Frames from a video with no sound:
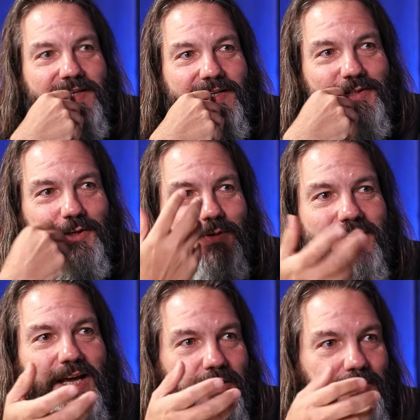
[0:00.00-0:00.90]
So you
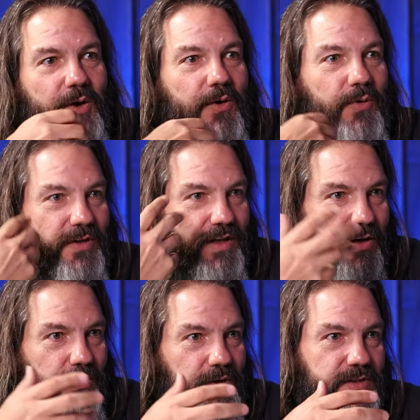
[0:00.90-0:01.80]
tell them, oh, you
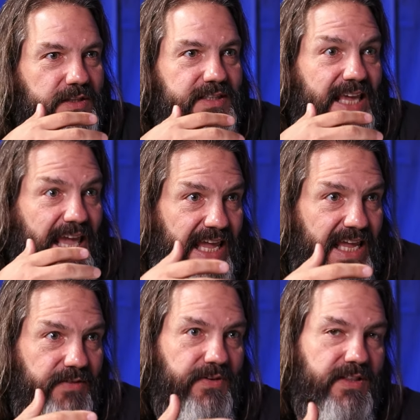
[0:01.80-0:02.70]
know, there's this
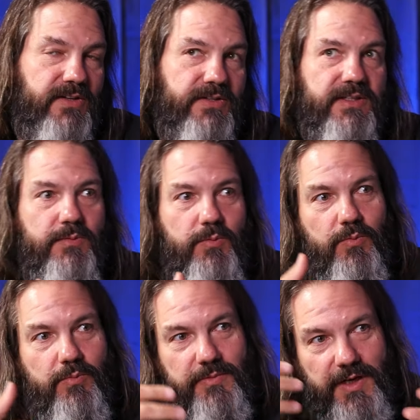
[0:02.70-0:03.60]
cave and there's this,
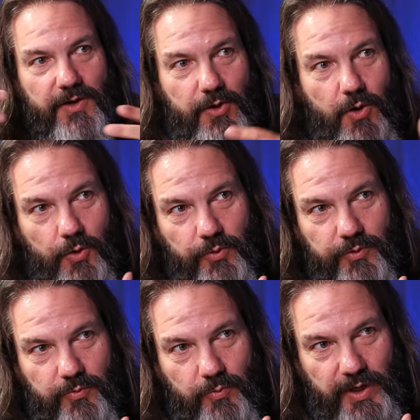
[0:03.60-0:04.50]
you know,
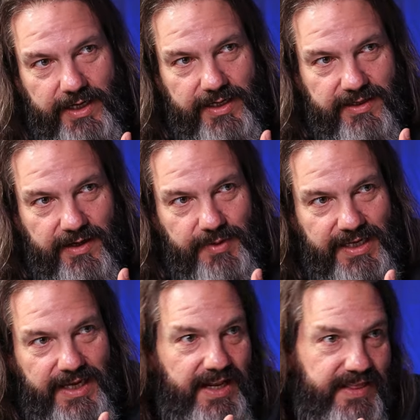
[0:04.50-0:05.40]
cold wind
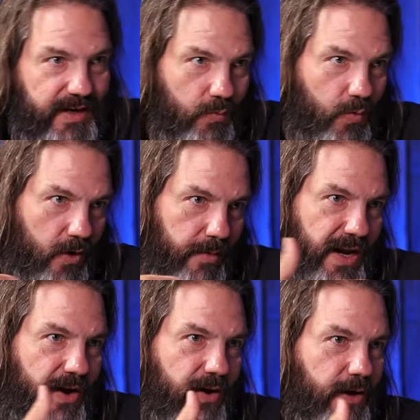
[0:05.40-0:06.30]
coming in and then warm
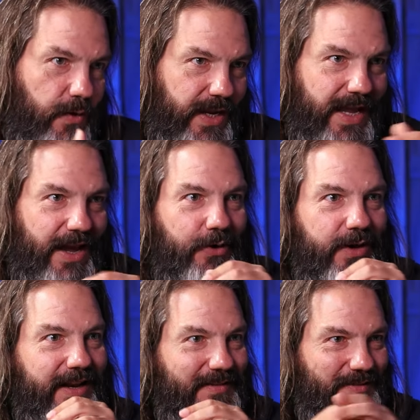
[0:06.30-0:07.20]
air going out.
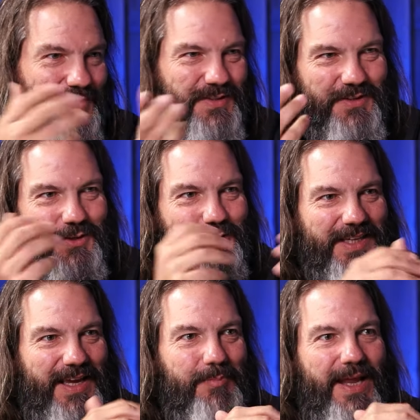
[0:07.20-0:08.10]
This is
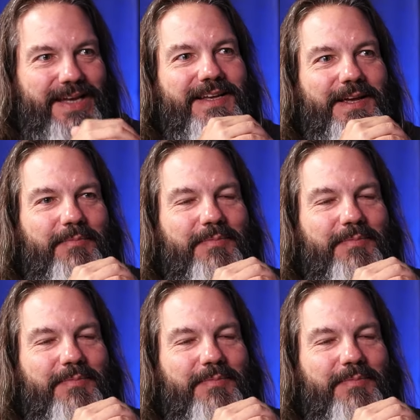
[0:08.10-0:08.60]
usually at bedtime.